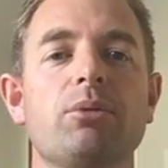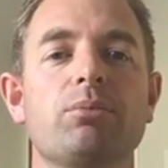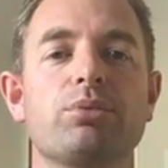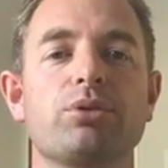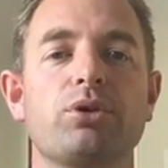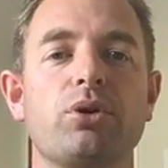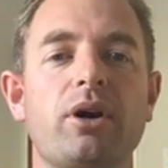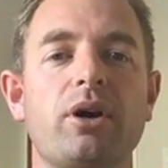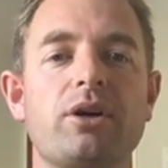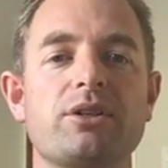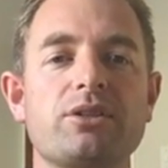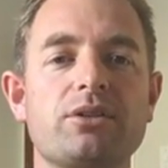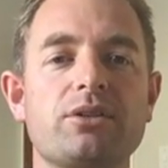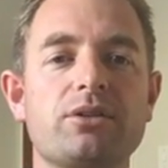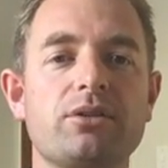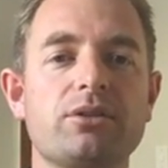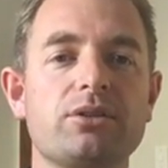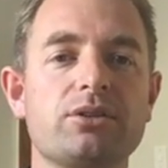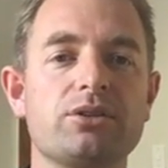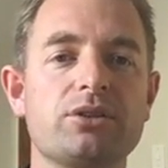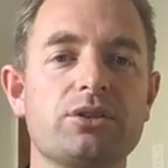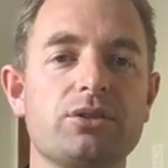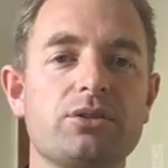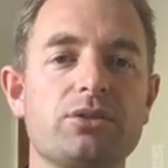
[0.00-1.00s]
prior
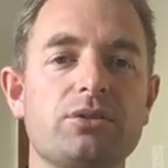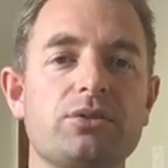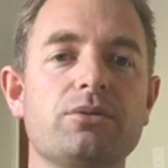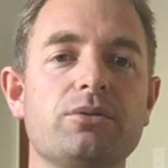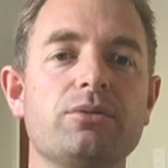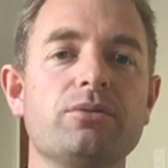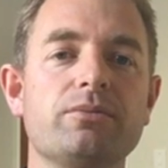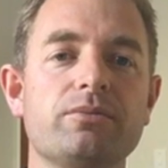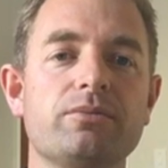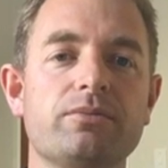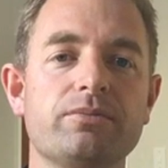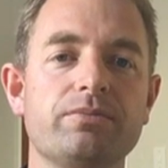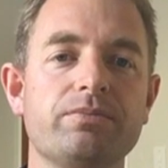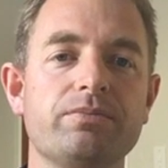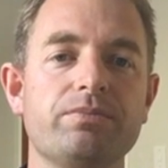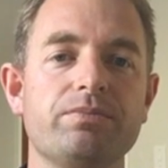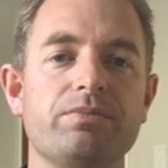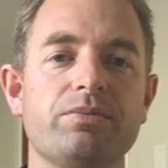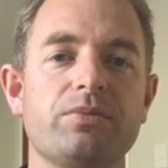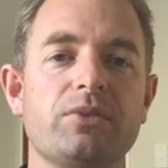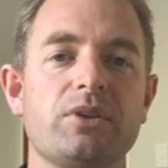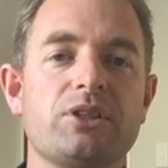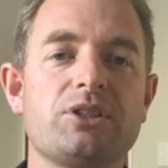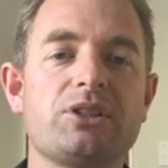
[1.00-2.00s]
to
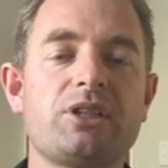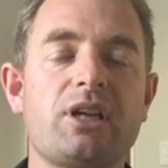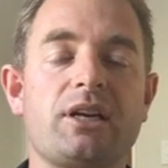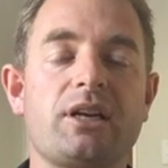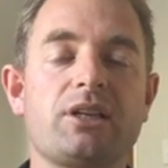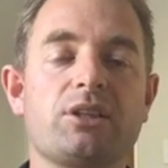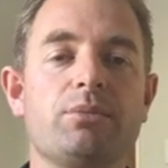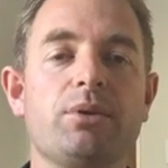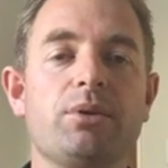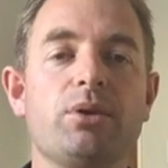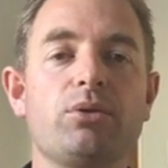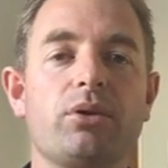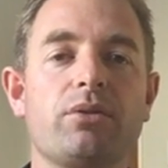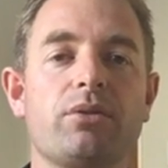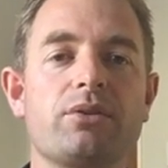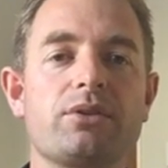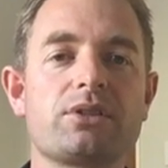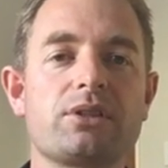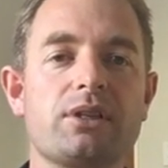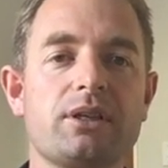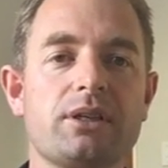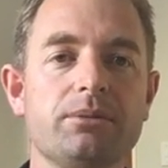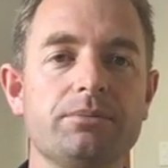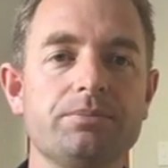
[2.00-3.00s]
starting to build,
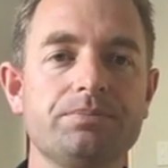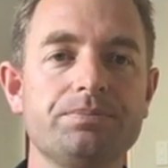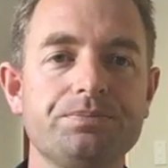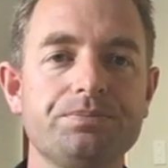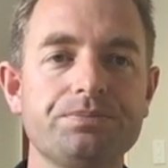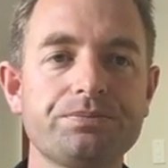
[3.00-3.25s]
obviously.